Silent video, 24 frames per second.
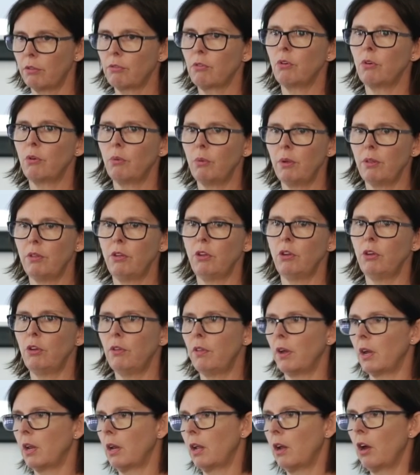through it with you,
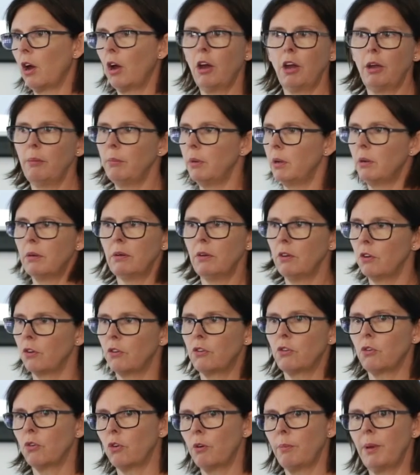they're going to go home and
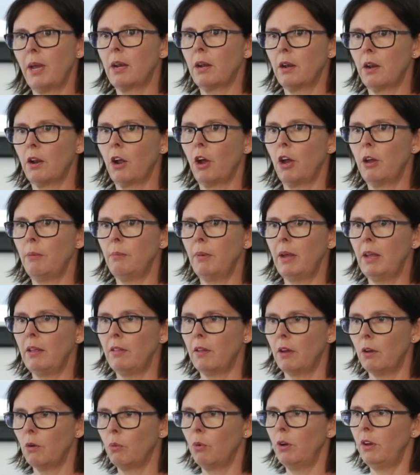not talk about it at home
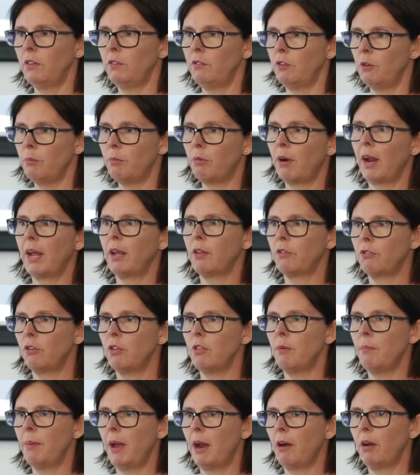either. Whereas if you break
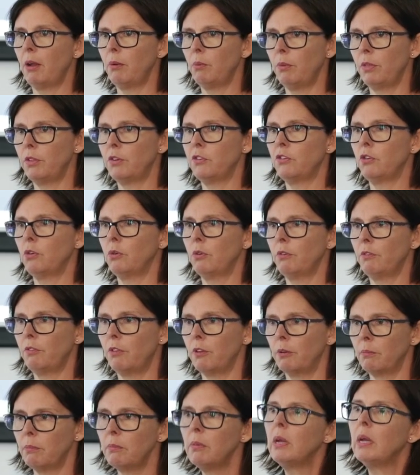through the barrier with the two of
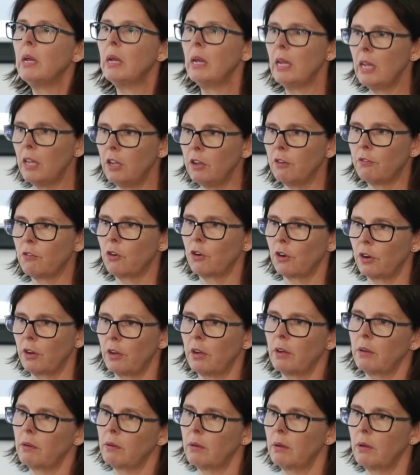them, you've got
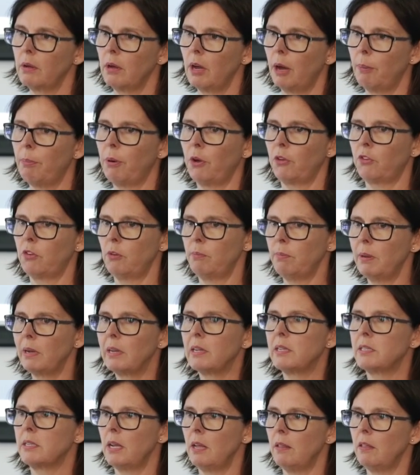a
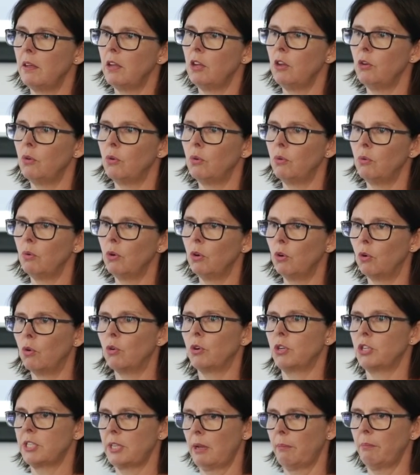possibility that you'll
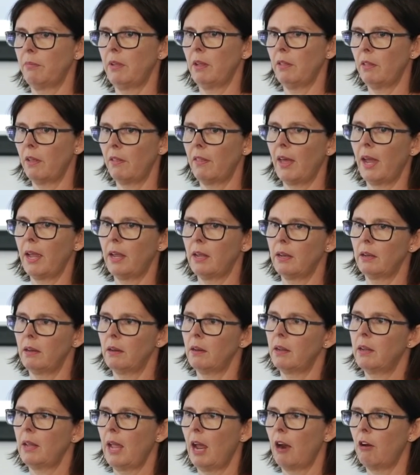launch something that they
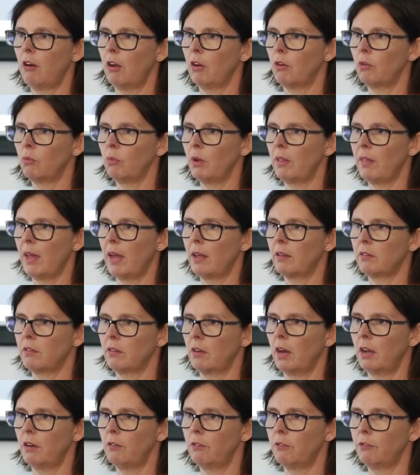can carry on with
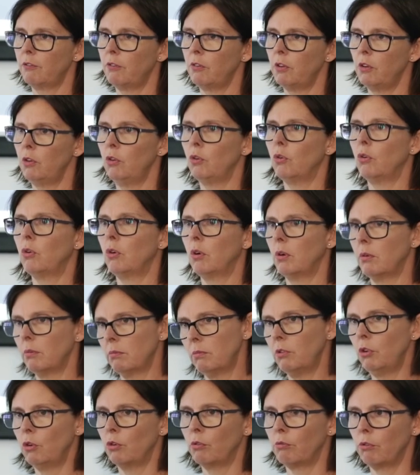outside of your
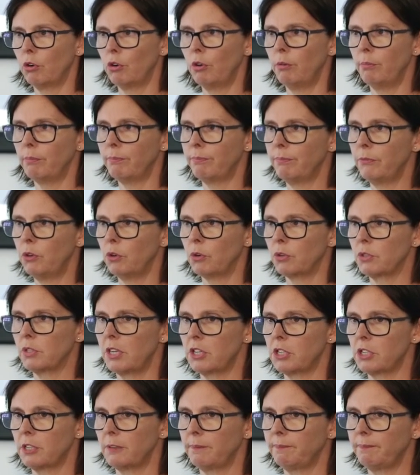room, your
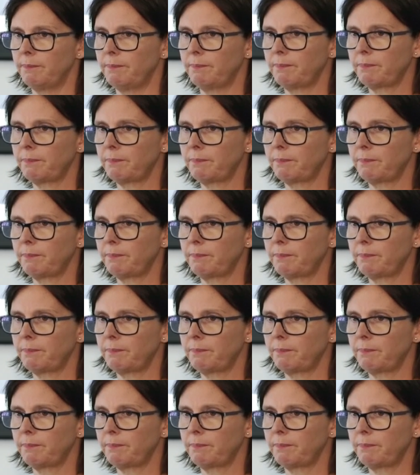session.